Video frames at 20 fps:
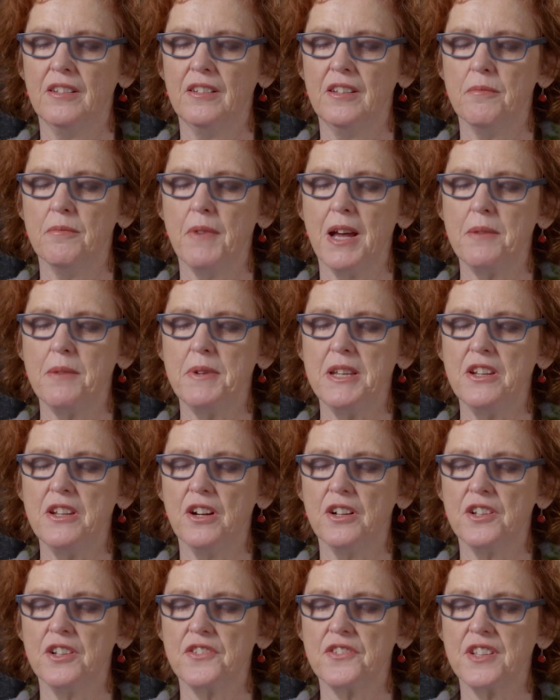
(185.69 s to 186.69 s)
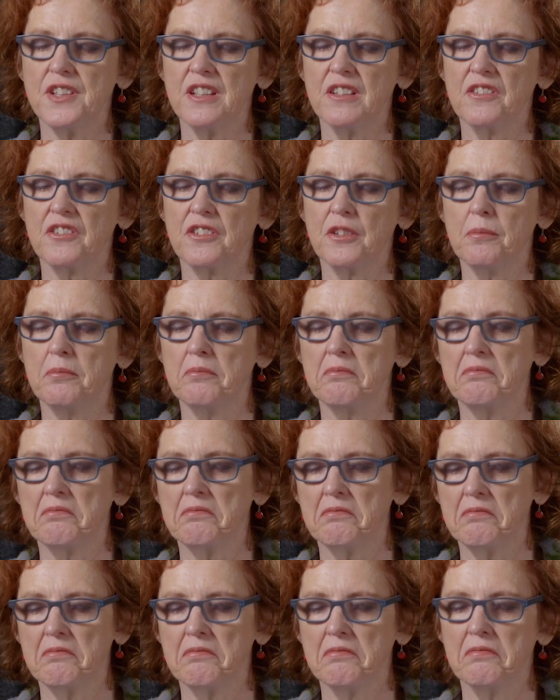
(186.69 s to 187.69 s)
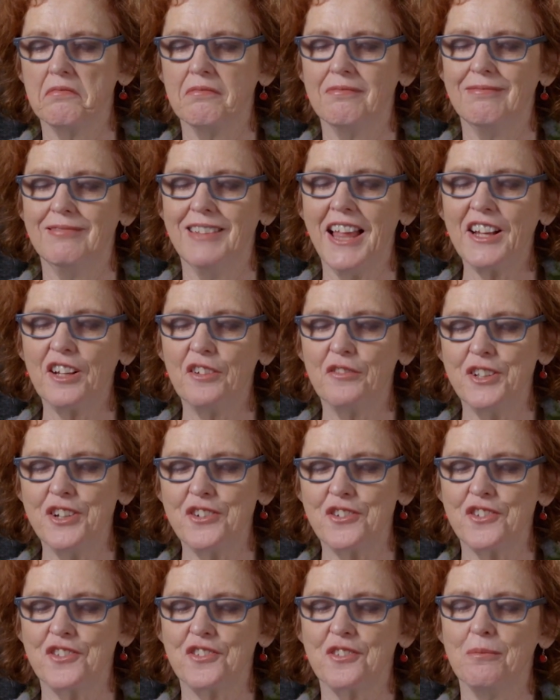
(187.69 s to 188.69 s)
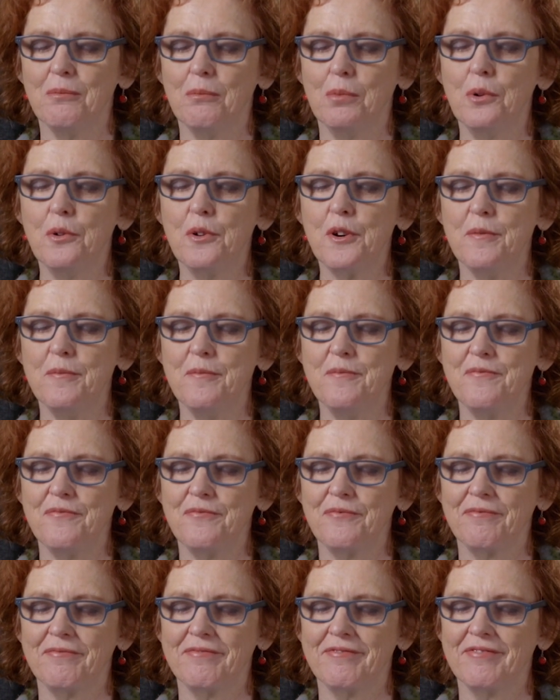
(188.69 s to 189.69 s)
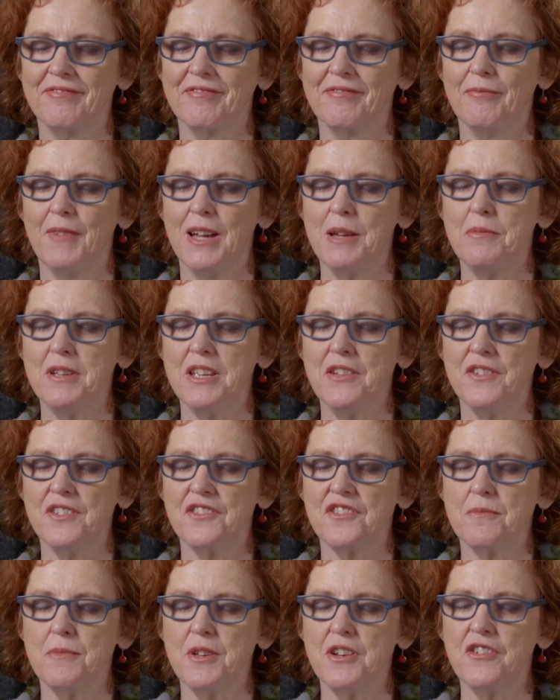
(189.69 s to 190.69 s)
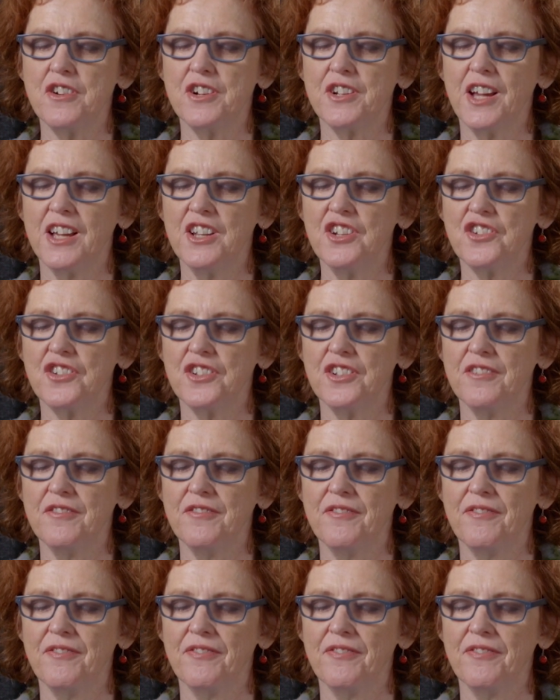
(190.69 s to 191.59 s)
You may be noticing some lack of interest, some boredom, maybe even some irritation.